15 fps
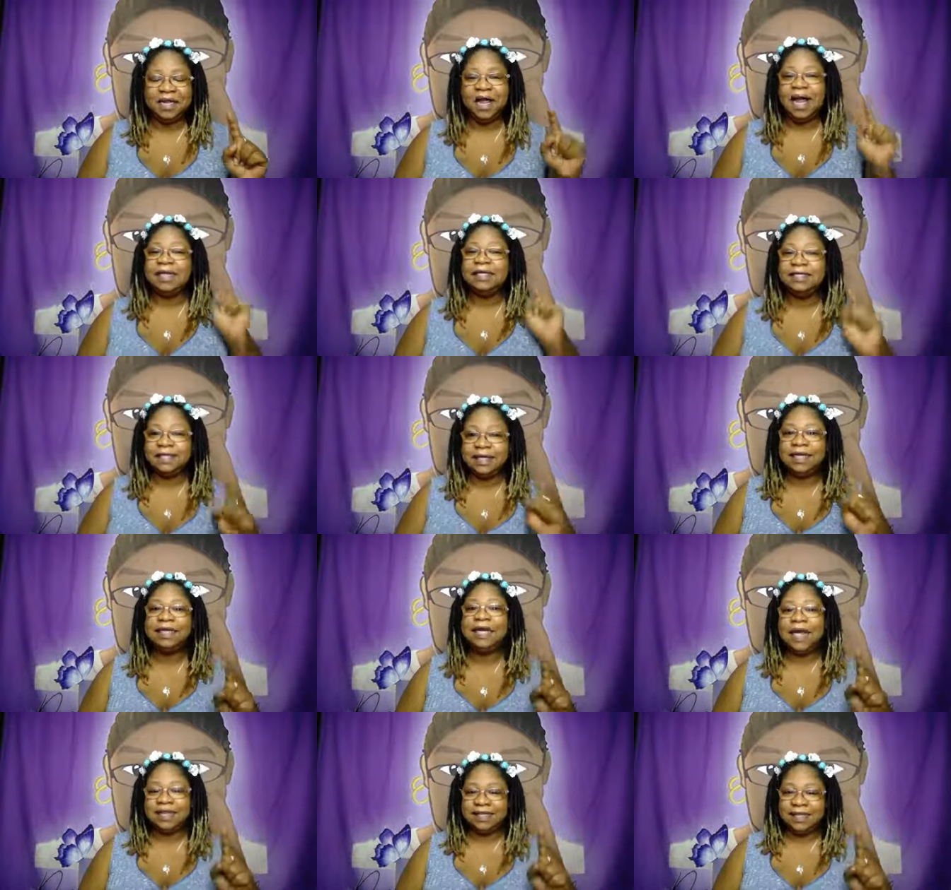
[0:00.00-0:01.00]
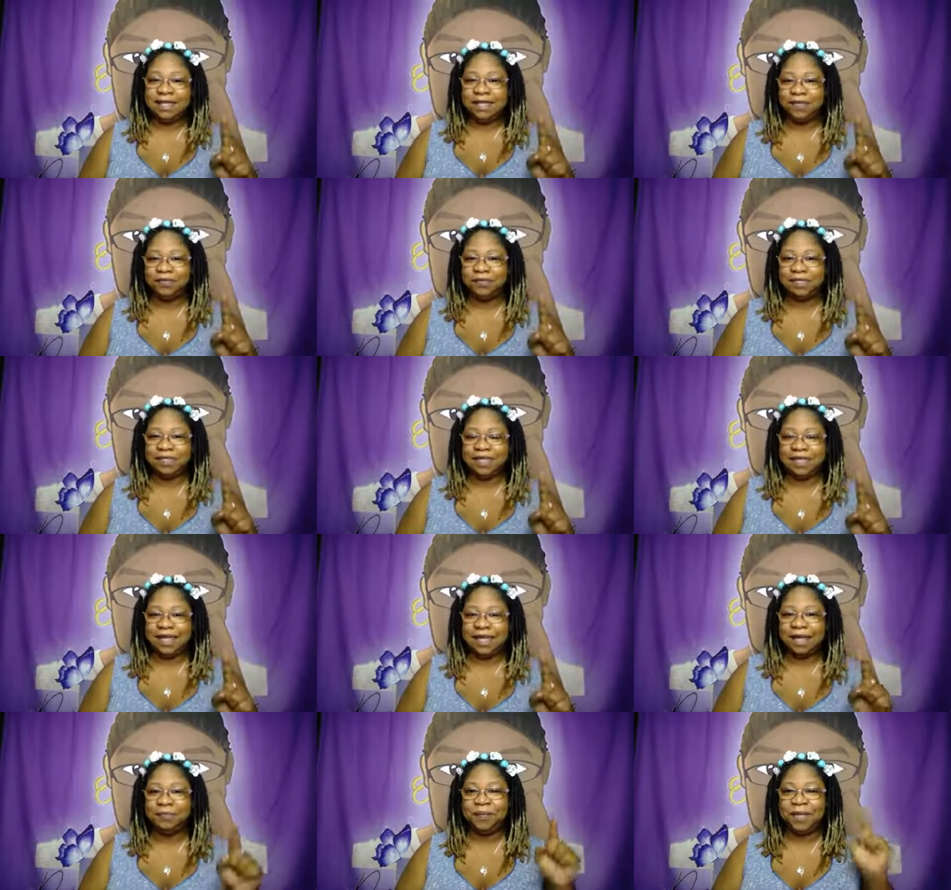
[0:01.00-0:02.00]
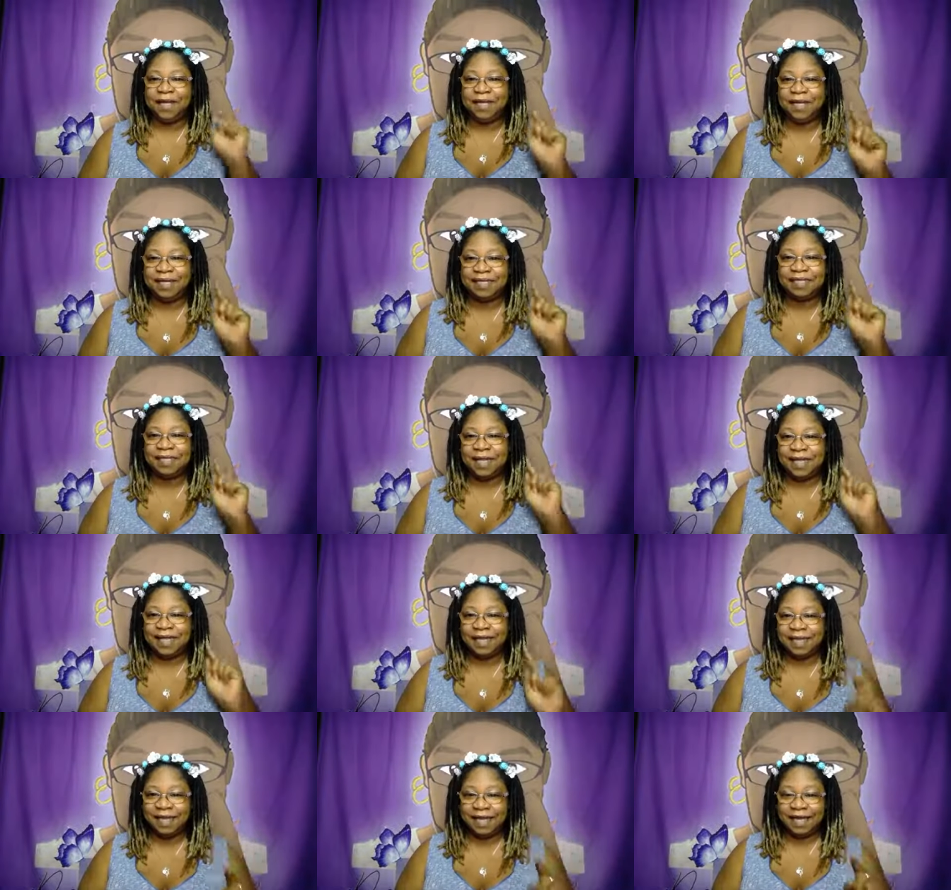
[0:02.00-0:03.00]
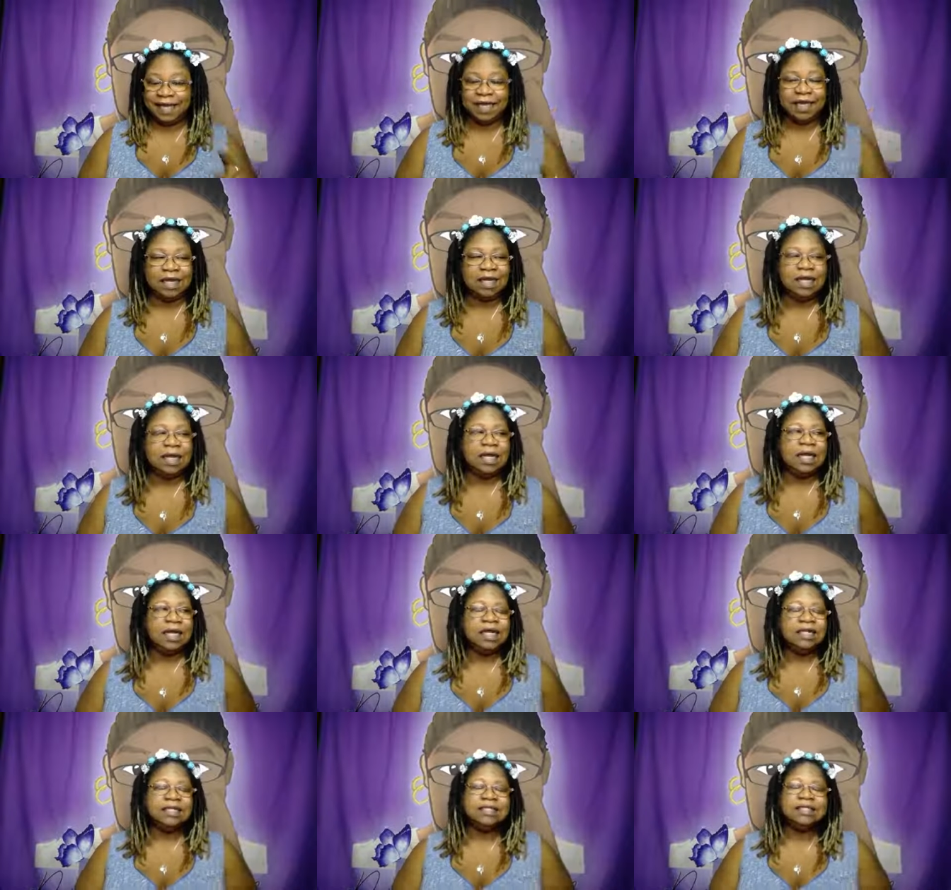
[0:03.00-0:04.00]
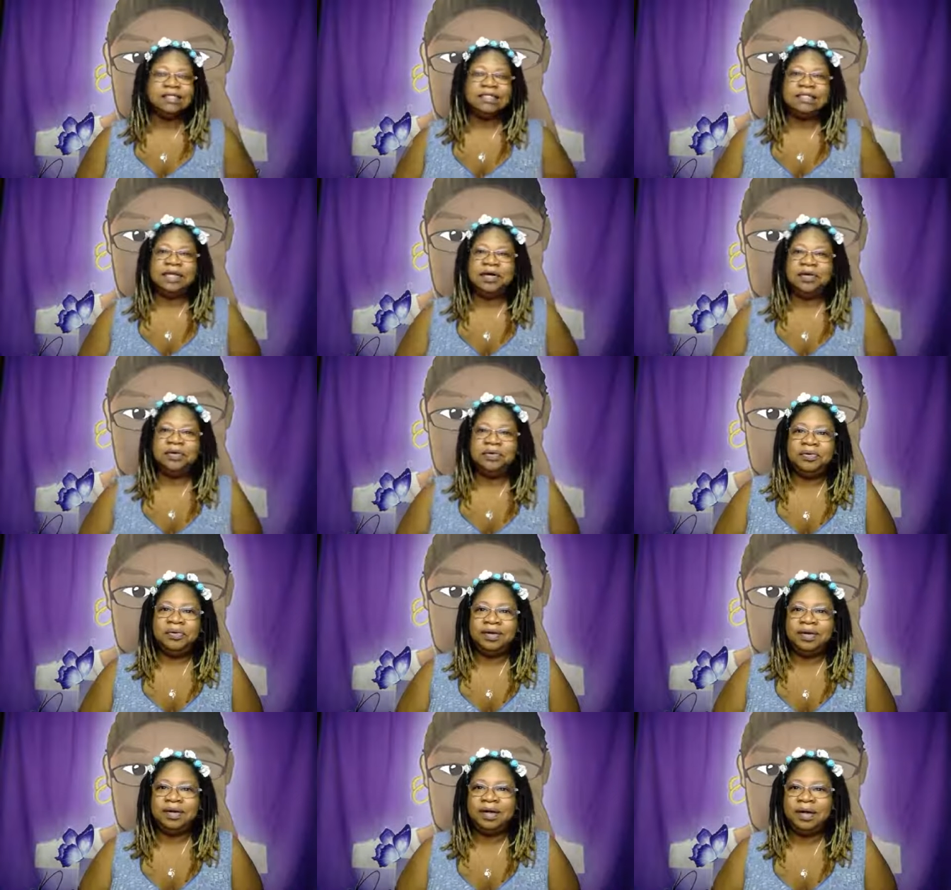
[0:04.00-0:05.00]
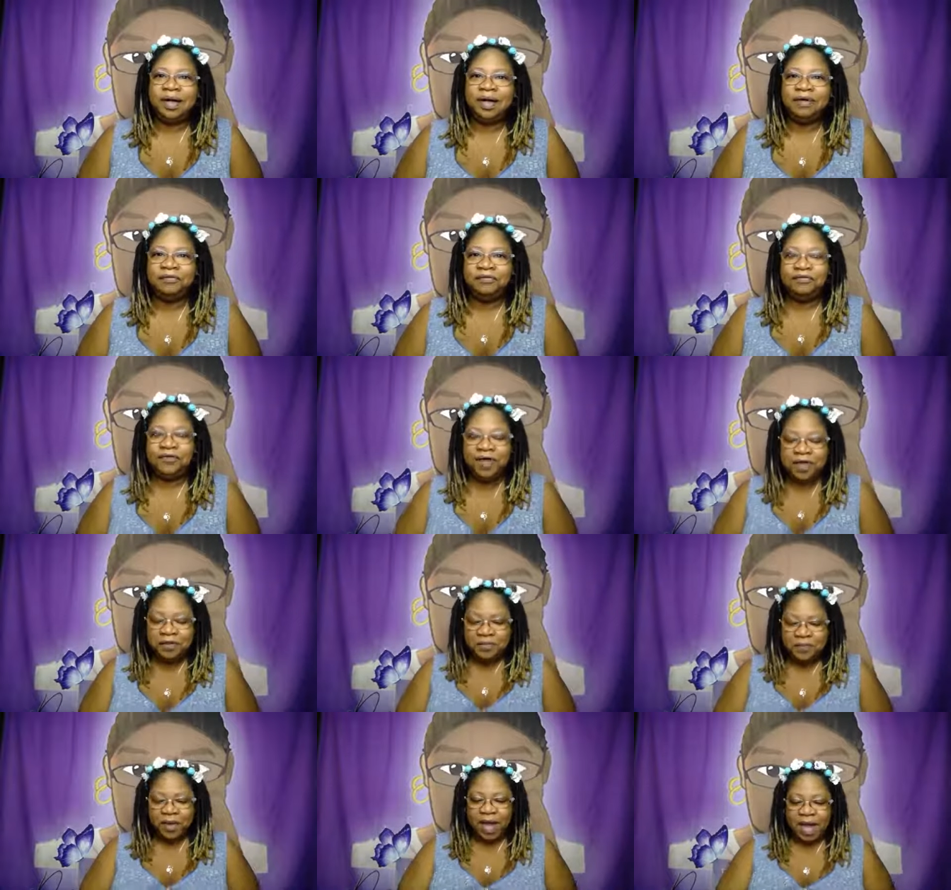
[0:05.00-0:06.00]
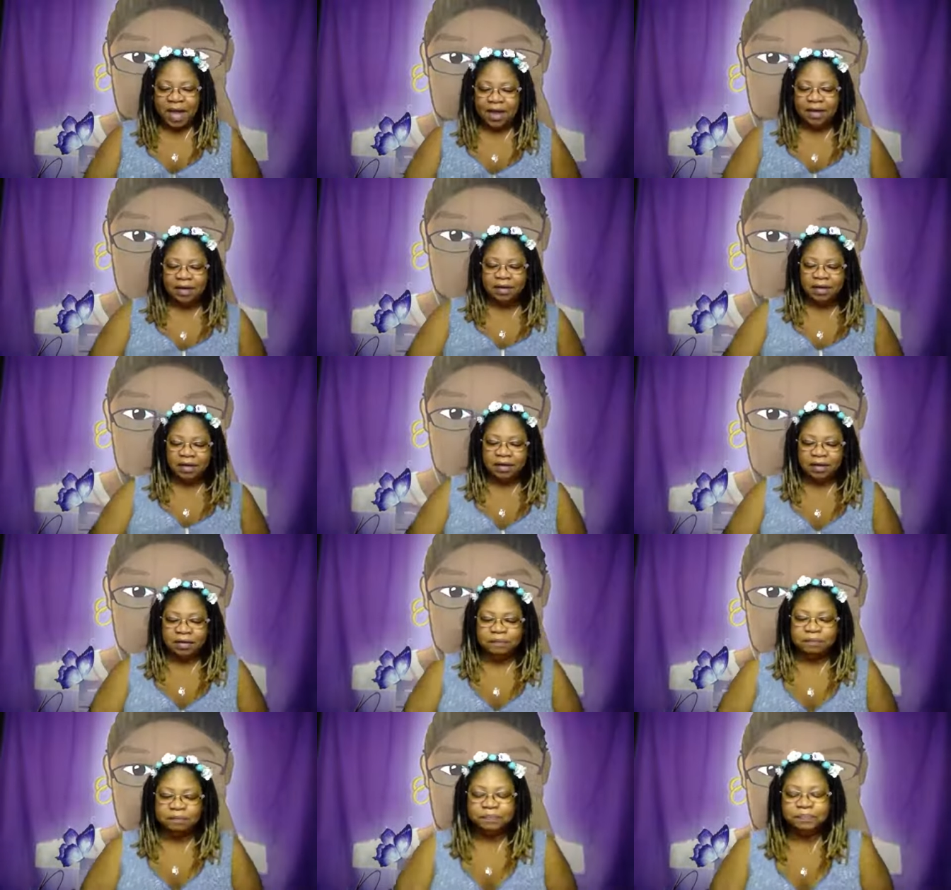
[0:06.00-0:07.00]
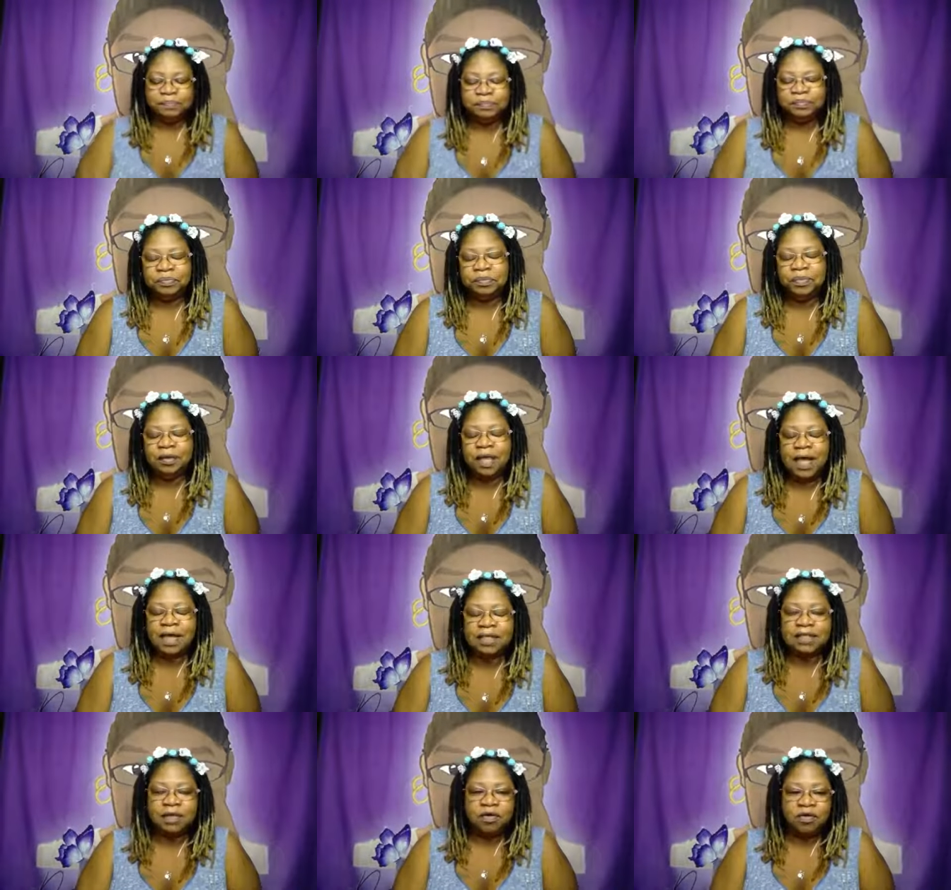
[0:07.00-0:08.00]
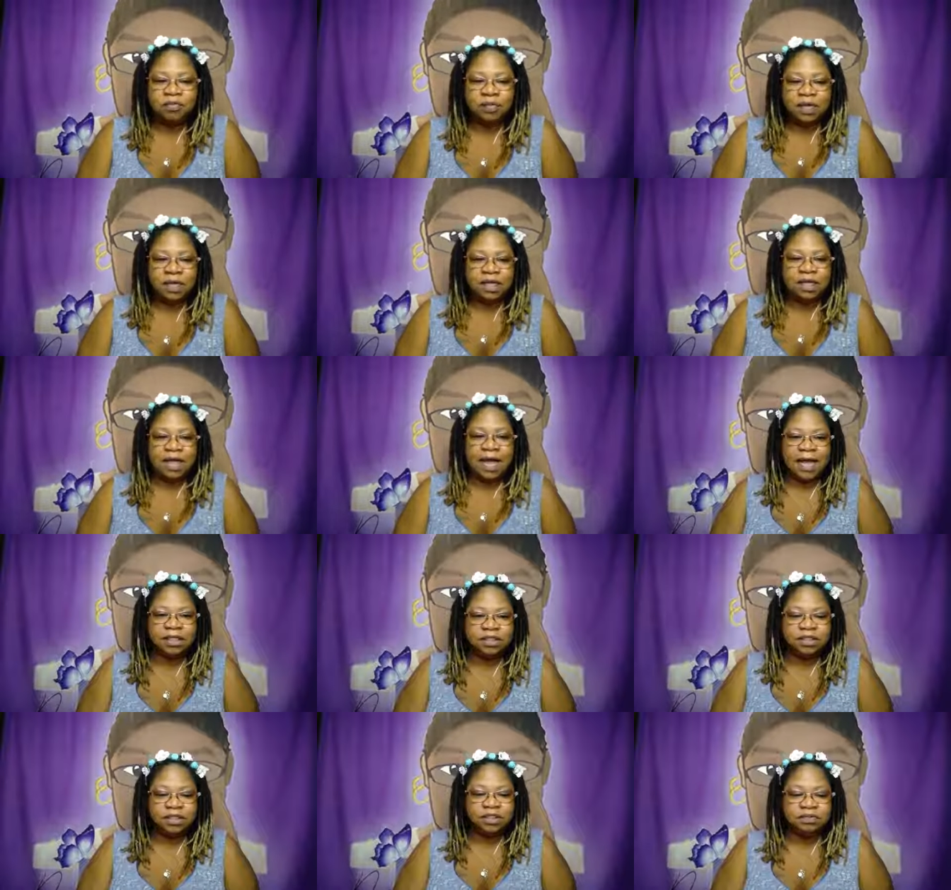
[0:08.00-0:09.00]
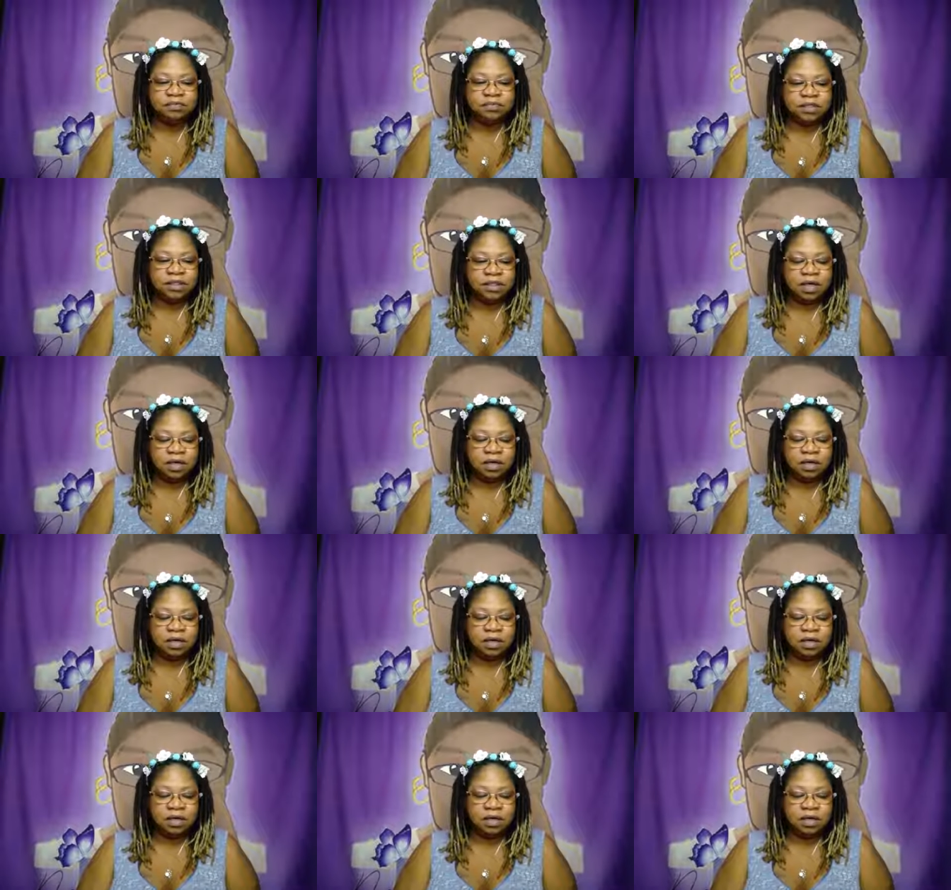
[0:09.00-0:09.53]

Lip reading: I did not think it was a thing, but it is a thing. So, a friend of mine had told me that she was